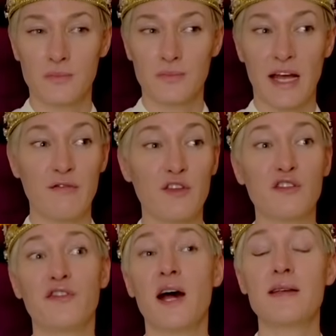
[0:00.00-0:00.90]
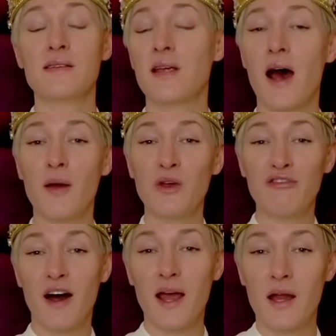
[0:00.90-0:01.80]
And for the first time, we
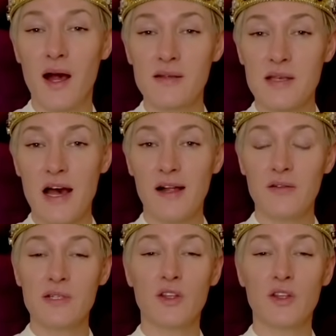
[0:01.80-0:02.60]
find ourselves